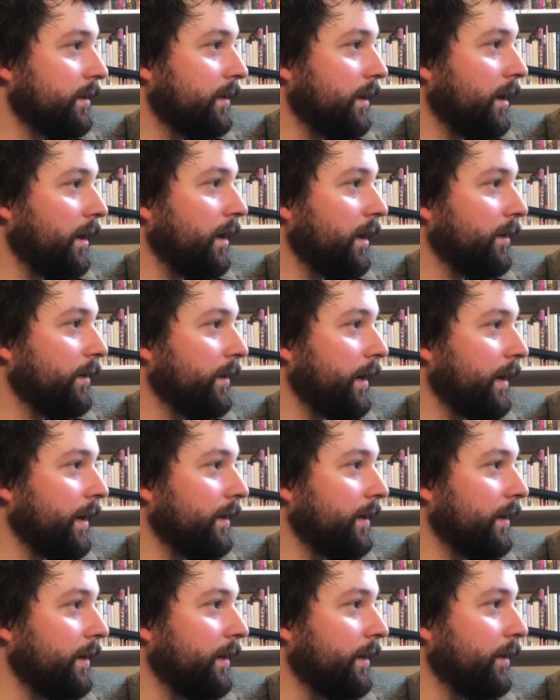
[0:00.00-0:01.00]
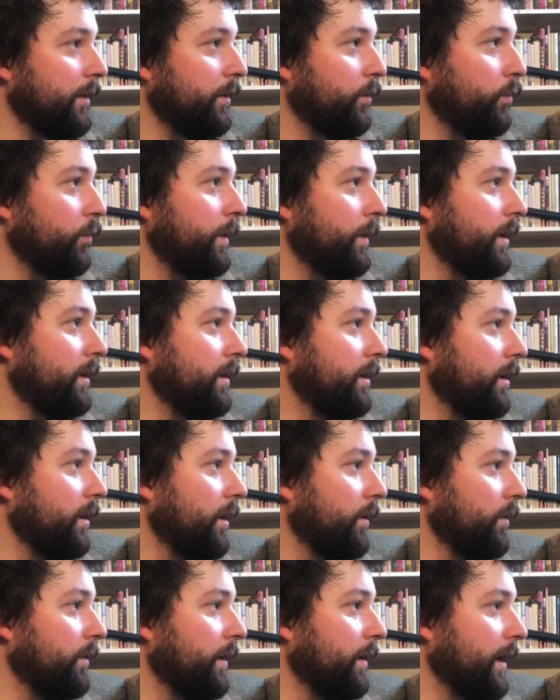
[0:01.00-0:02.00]
All right, here we
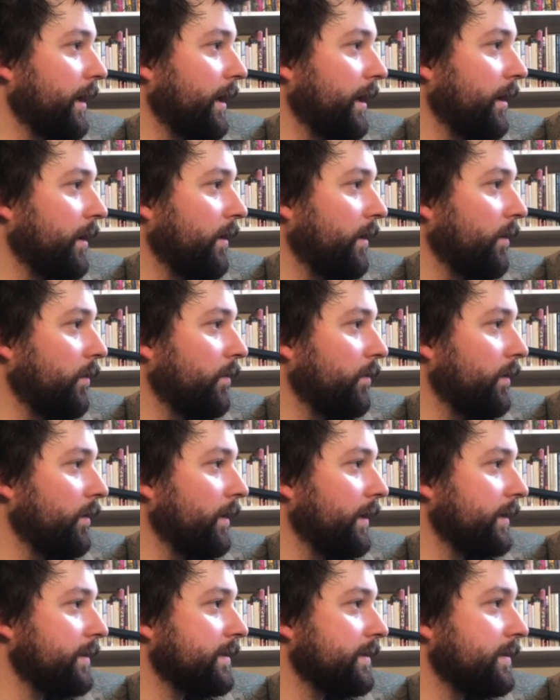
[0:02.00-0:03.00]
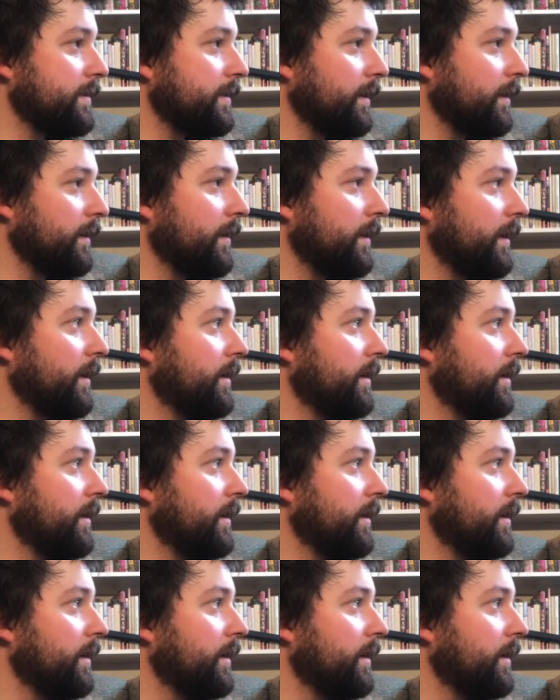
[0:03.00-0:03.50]
go. Now, let's see.